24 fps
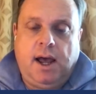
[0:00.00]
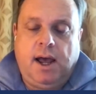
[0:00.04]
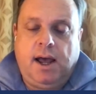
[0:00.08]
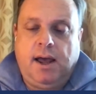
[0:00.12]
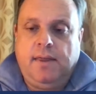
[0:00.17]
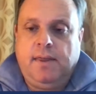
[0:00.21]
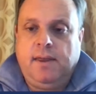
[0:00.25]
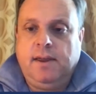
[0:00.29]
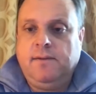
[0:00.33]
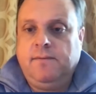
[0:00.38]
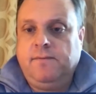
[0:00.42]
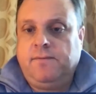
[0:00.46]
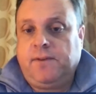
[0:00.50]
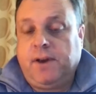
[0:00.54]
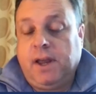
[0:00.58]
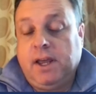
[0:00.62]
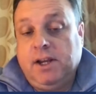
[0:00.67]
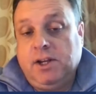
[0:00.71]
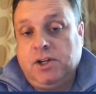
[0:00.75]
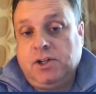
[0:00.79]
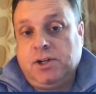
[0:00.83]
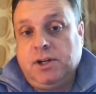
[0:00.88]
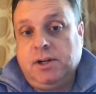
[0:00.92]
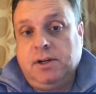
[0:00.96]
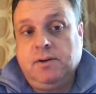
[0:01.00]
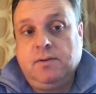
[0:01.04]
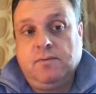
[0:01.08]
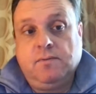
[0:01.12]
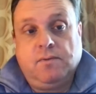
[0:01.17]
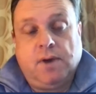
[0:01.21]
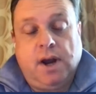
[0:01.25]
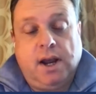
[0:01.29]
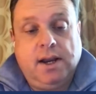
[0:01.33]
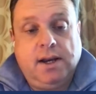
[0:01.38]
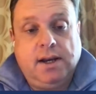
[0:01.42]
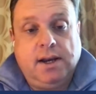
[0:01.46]
The
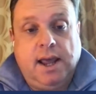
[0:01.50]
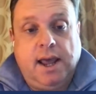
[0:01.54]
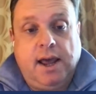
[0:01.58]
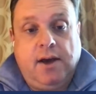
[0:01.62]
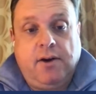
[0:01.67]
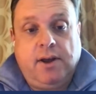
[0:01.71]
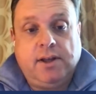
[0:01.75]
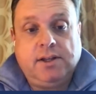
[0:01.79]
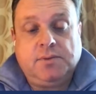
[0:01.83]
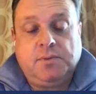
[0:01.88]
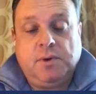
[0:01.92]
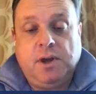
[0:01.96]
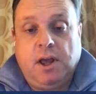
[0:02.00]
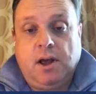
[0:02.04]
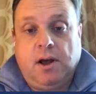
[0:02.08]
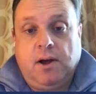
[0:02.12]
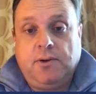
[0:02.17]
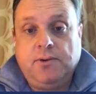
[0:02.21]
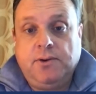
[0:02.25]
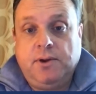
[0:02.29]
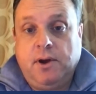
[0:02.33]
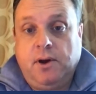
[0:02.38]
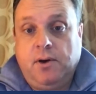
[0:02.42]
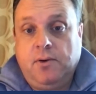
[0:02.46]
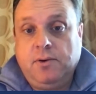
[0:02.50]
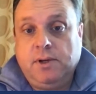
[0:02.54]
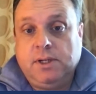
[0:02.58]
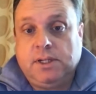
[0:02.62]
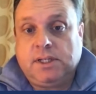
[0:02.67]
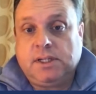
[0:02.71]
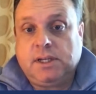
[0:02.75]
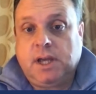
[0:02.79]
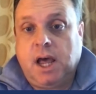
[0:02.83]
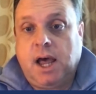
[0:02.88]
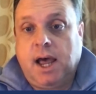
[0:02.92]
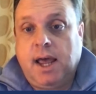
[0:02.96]
inflation right now, as we all know,
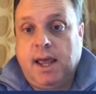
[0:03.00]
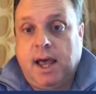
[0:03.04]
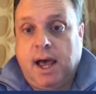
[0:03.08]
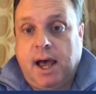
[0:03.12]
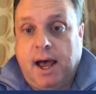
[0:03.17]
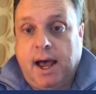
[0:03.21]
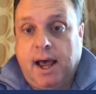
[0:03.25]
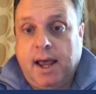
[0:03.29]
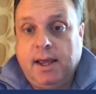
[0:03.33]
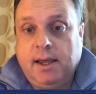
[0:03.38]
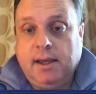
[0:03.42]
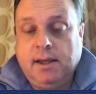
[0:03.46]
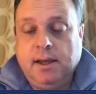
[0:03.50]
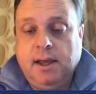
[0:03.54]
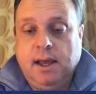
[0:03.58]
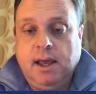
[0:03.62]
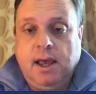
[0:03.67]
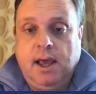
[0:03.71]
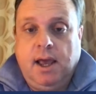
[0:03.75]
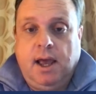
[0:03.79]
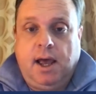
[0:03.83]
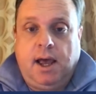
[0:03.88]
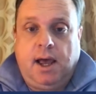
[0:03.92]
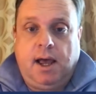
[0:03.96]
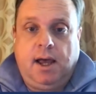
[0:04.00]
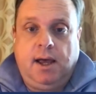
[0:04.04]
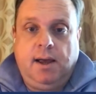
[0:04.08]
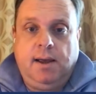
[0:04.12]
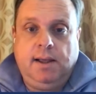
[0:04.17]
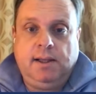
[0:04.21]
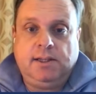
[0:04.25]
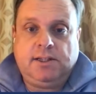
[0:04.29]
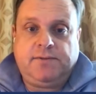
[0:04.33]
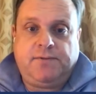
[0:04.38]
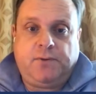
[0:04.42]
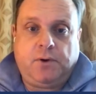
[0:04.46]
is sky high.
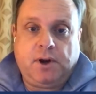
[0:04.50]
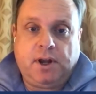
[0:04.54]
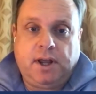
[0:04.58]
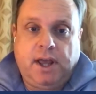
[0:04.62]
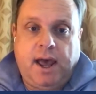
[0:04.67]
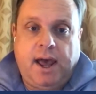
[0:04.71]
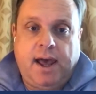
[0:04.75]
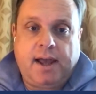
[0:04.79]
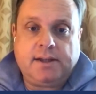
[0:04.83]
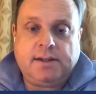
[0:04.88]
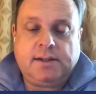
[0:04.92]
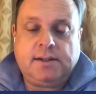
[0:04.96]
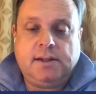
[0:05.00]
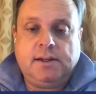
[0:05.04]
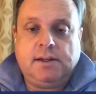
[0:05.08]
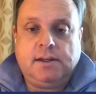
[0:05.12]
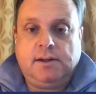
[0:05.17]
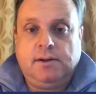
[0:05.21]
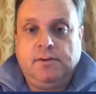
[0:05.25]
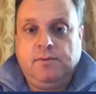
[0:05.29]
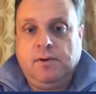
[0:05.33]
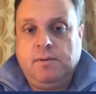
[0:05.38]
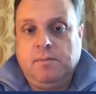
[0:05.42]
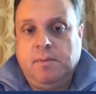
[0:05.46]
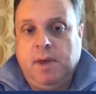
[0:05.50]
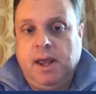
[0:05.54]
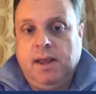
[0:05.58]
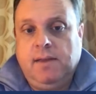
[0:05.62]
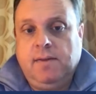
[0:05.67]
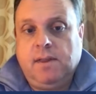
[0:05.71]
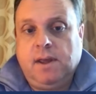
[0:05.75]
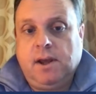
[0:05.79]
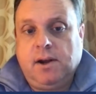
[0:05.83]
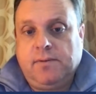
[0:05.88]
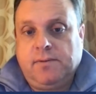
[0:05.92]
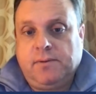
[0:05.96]
It's forecasted to
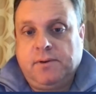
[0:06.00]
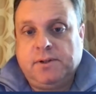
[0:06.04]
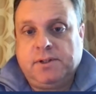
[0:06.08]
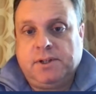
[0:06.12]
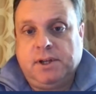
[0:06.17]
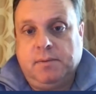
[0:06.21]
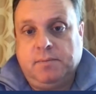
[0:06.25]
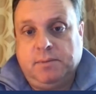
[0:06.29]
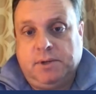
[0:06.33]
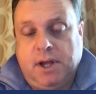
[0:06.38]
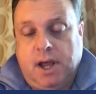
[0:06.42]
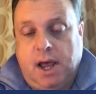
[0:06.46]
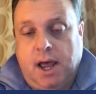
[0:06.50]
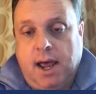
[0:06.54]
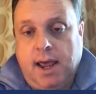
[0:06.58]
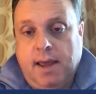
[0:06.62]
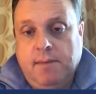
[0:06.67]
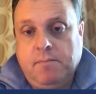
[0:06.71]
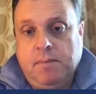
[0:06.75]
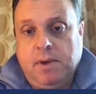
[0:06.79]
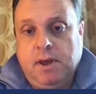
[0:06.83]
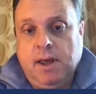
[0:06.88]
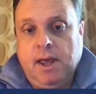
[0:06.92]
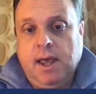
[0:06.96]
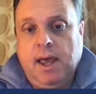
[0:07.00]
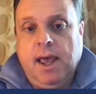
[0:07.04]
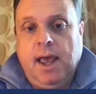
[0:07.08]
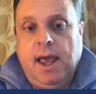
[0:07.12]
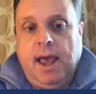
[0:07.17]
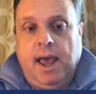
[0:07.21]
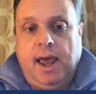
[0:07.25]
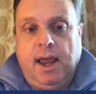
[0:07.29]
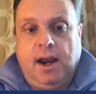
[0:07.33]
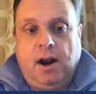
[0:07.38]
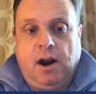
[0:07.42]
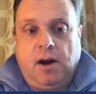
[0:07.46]
remain there for some time,
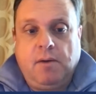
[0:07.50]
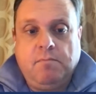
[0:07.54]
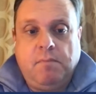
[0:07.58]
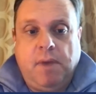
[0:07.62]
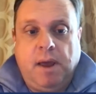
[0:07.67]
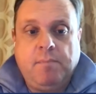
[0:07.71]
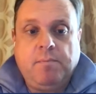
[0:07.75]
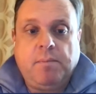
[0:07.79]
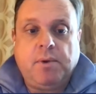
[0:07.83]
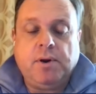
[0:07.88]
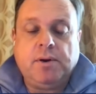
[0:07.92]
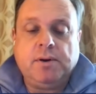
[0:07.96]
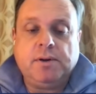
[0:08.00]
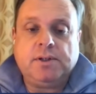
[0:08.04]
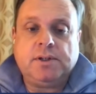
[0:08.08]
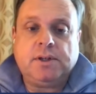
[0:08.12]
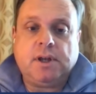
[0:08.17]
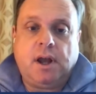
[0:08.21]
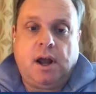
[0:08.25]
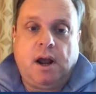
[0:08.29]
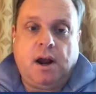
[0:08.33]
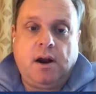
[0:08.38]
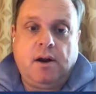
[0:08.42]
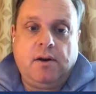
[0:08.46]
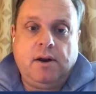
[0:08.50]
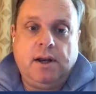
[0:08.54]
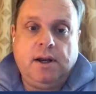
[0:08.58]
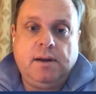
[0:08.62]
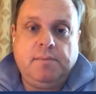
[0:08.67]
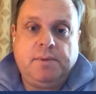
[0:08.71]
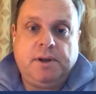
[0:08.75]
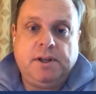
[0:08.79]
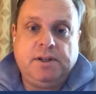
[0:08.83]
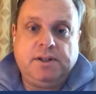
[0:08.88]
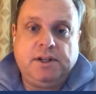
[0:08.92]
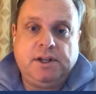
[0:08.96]
and our members are in
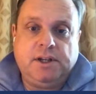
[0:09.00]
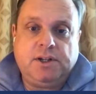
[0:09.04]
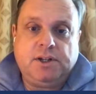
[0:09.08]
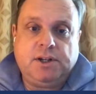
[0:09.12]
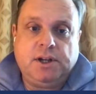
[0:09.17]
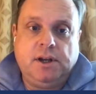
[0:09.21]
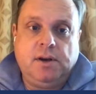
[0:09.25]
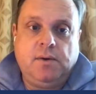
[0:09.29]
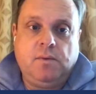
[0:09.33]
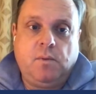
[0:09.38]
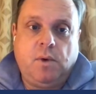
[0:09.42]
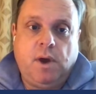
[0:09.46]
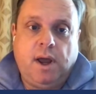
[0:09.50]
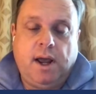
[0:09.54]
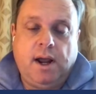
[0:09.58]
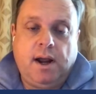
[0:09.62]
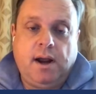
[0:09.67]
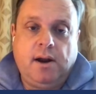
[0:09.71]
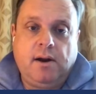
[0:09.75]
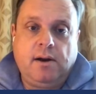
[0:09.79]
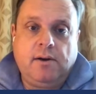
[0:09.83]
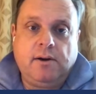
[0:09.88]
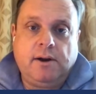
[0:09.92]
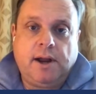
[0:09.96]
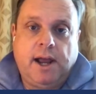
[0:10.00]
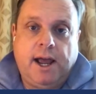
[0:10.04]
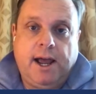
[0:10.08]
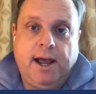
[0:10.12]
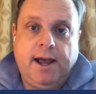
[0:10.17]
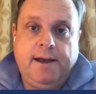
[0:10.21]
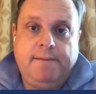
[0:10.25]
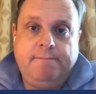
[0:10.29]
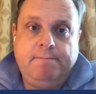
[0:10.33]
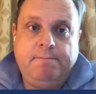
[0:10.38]
a position where